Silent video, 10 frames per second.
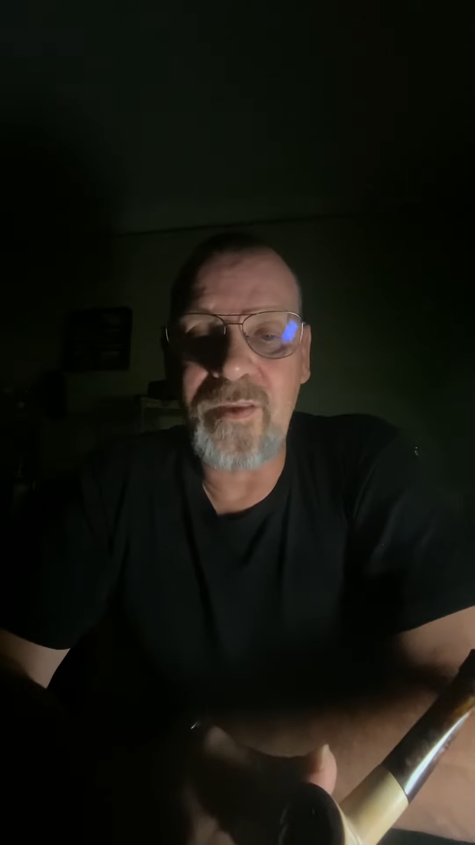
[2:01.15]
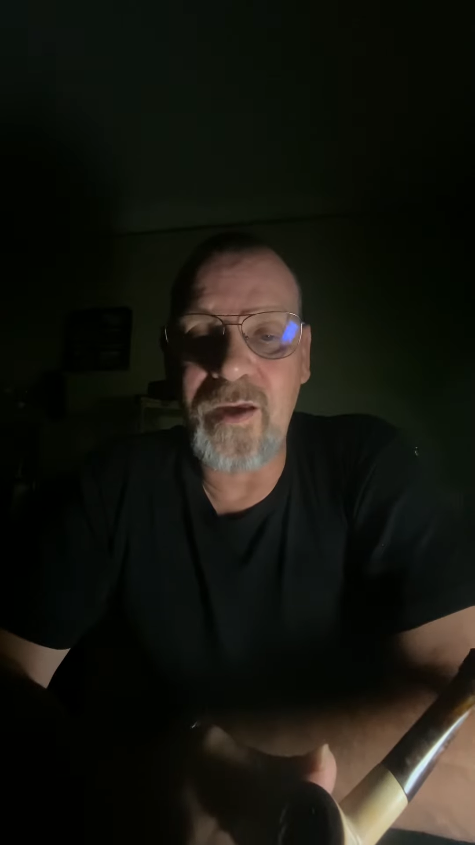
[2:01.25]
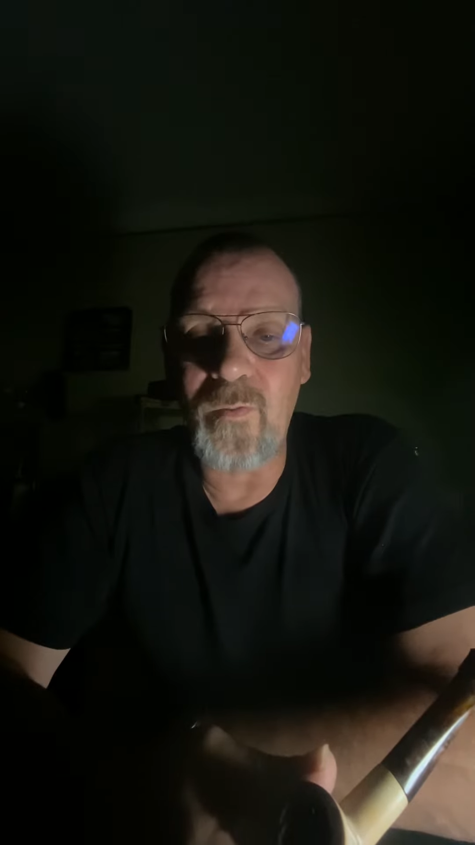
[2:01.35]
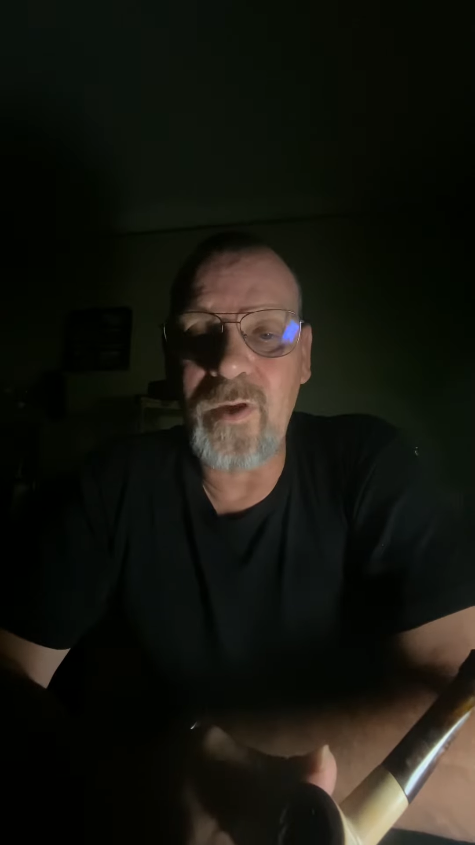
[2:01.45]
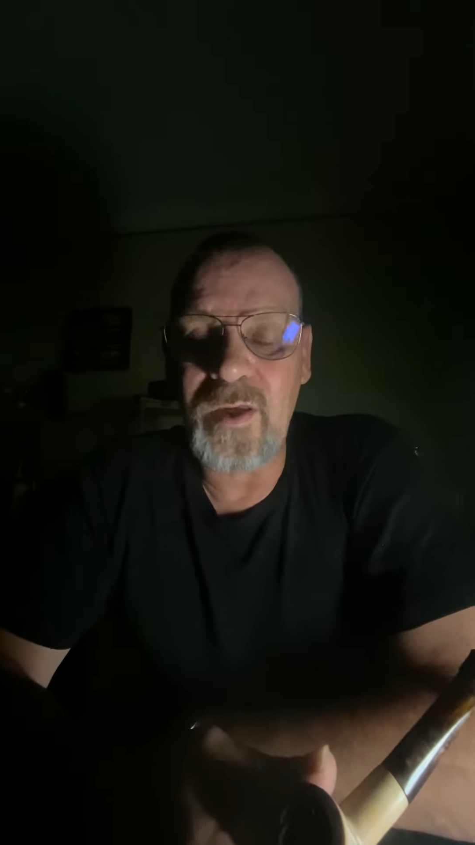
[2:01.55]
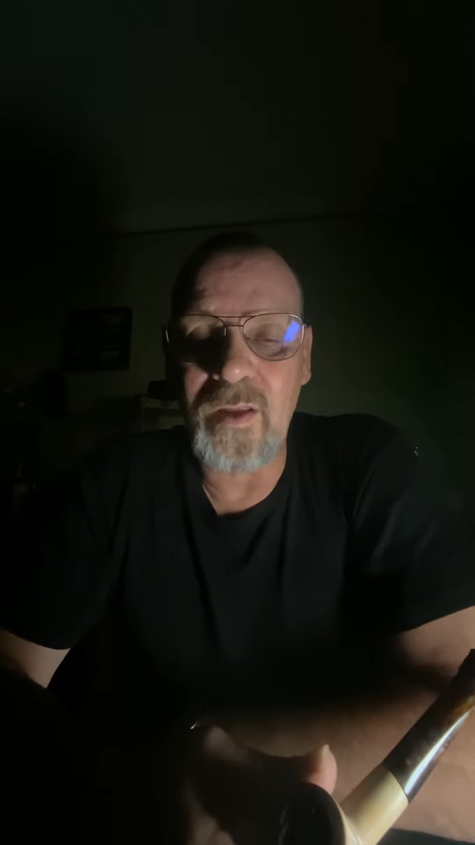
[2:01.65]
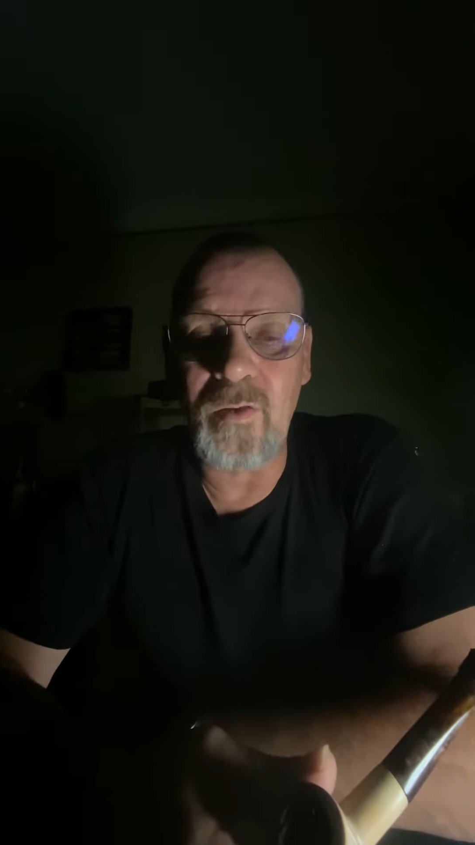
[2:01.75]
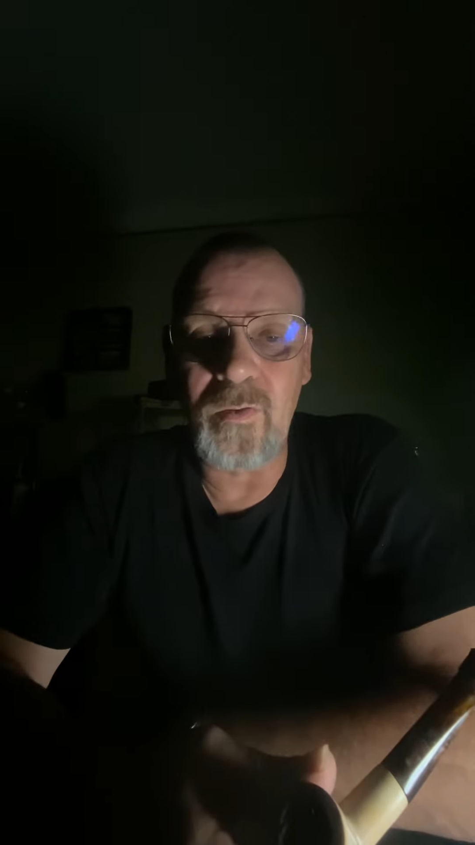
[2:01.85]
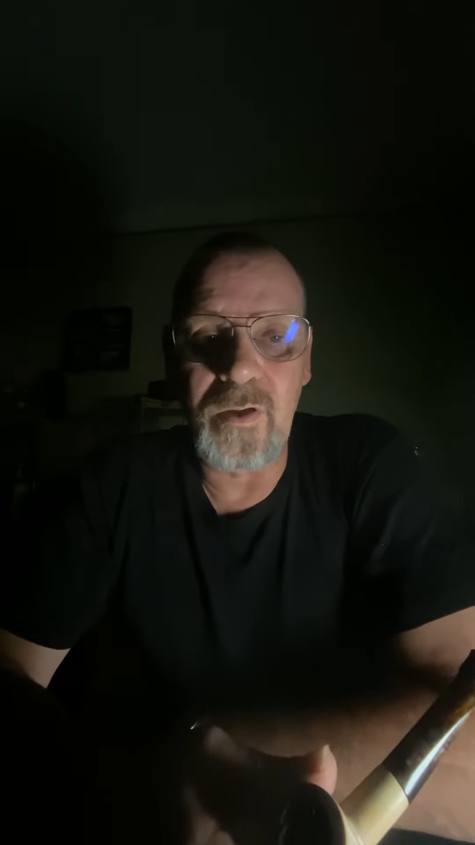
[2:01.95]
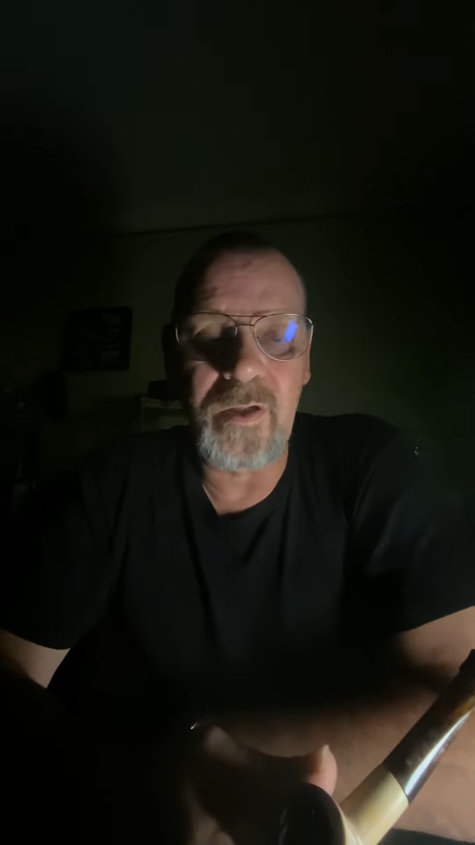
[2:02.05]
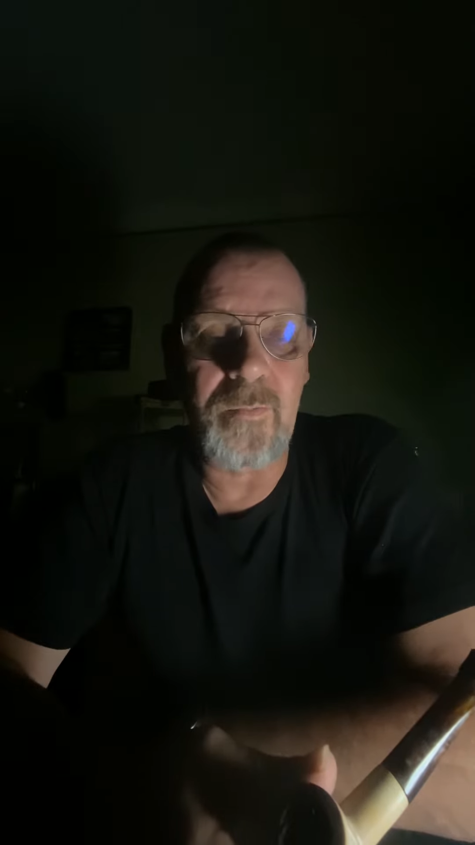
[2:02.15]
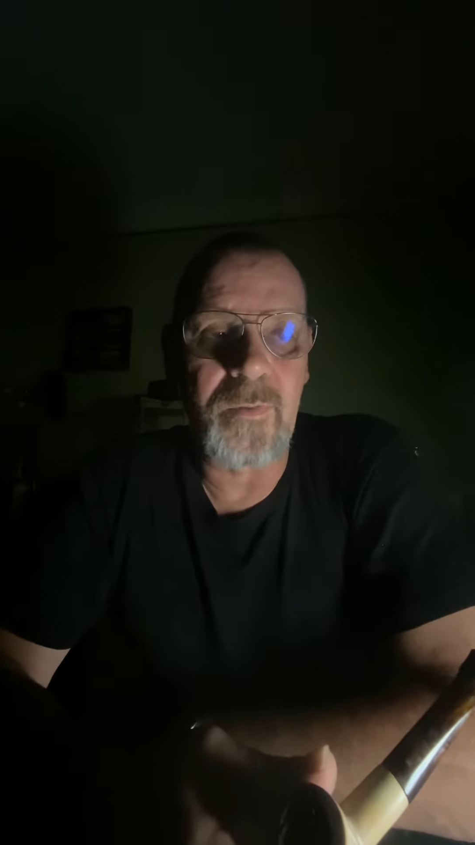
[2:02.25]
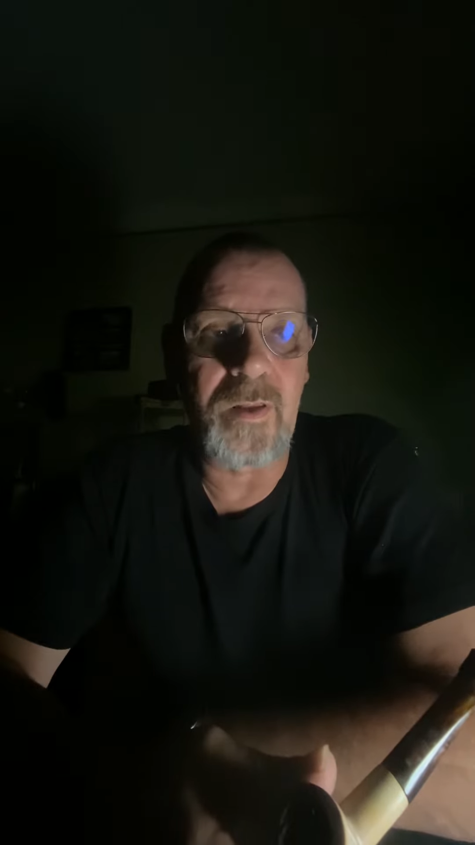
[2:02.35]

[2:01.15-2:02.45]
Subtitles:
that we can learn him a